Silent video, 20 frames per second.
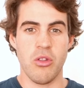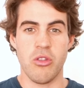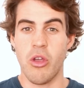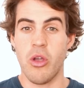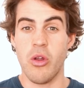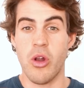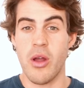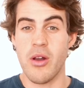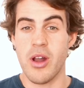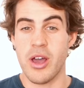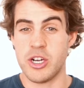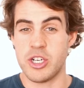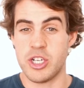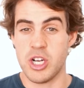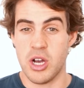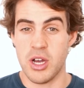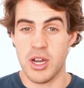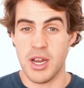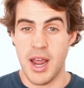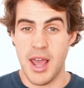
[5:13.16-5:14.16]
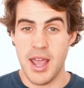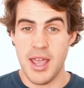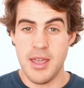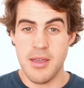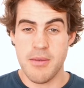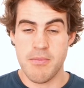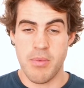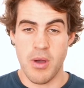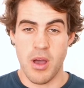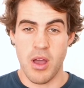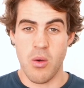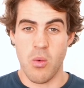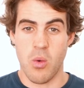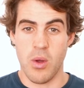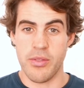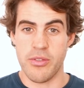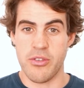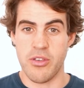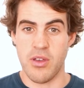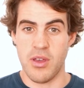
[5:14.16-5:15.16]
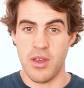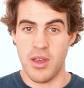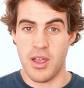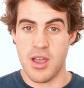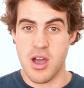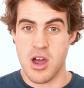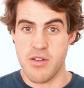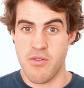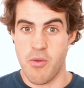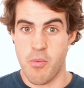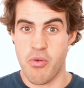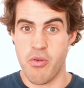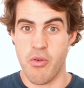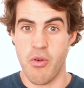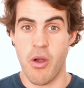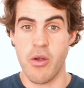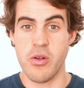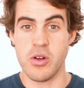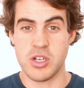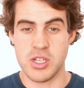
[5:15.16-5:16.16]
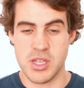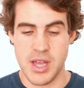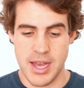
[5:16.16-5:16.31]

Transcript: who don't like Chardonnay but want to kind of approach